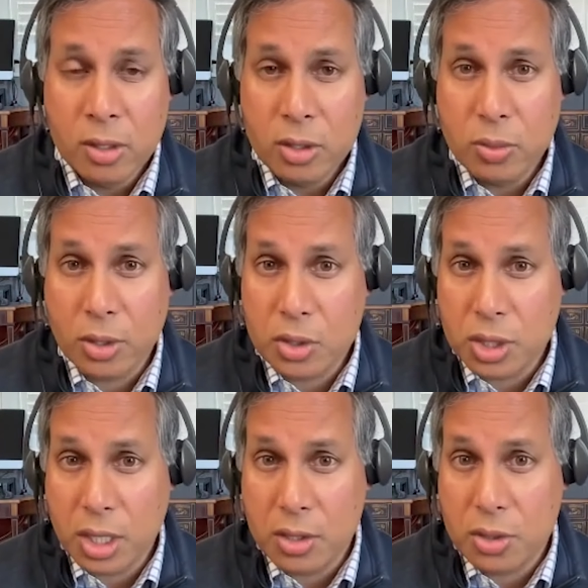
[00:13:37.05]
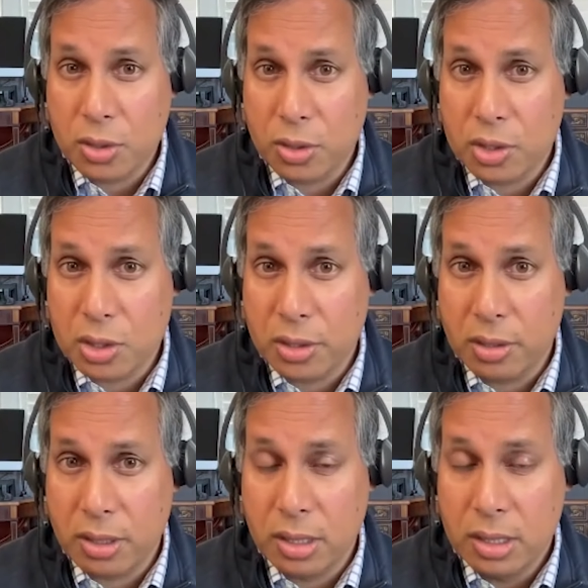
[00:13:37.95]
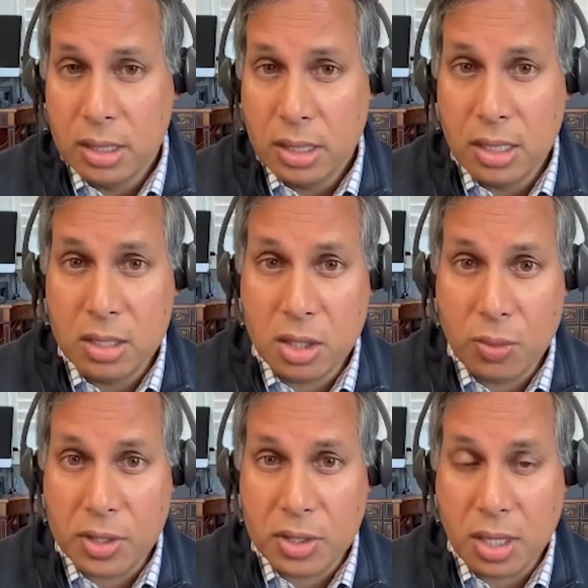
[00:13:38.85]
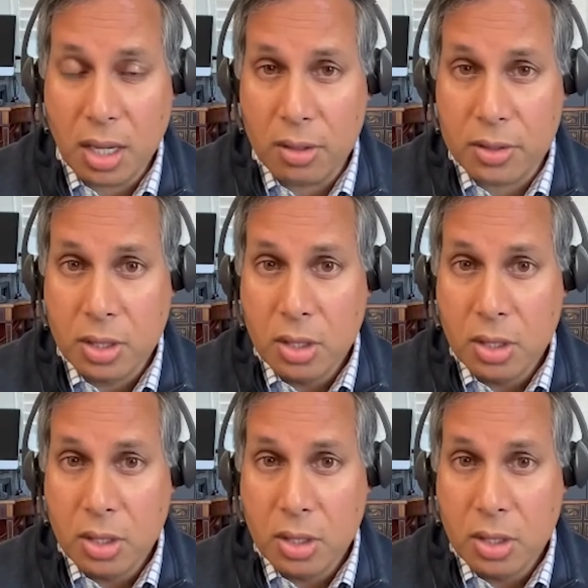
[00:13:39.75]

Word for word: to exchange Turkish lira into US dollars.